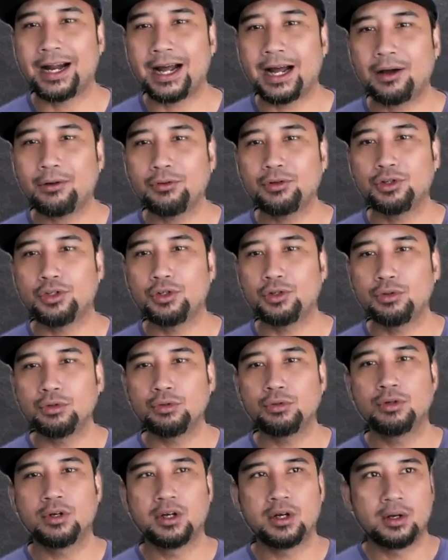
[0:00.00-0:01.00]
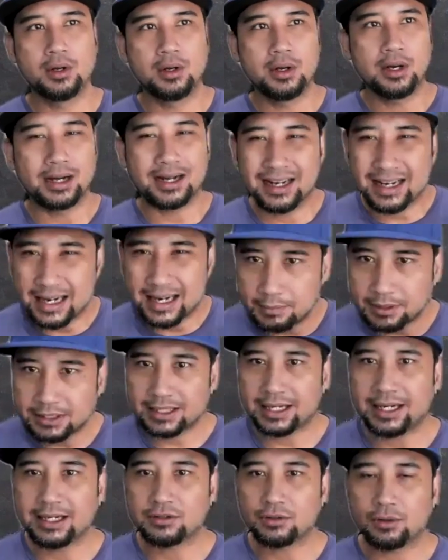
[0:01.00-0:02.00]
How do you
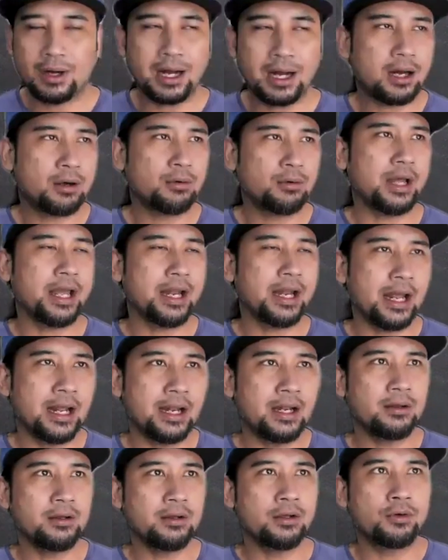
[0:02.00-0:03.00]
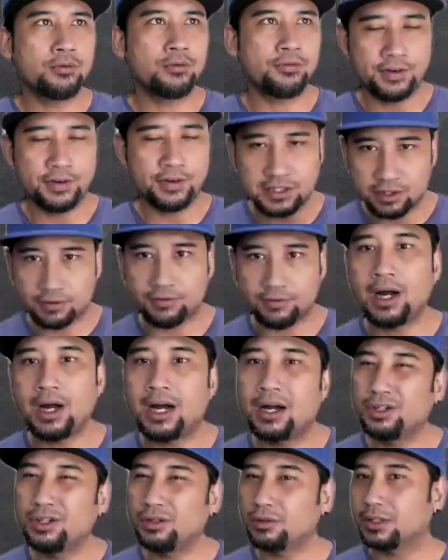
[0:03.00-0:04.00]
acclimatize, or how, and first of all,
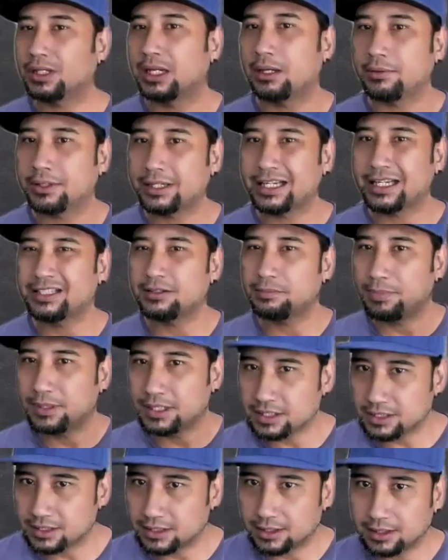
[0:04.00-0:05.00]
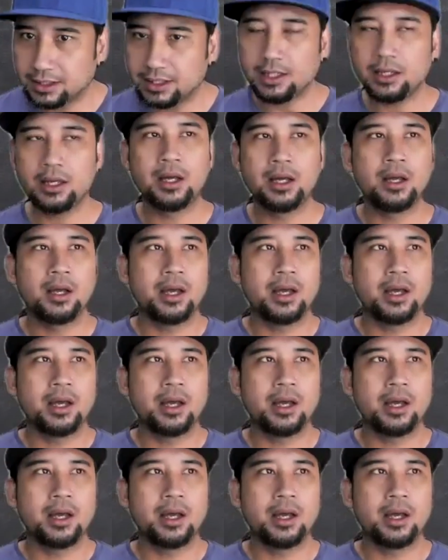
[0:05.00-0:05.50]
how do you acclimatize personally?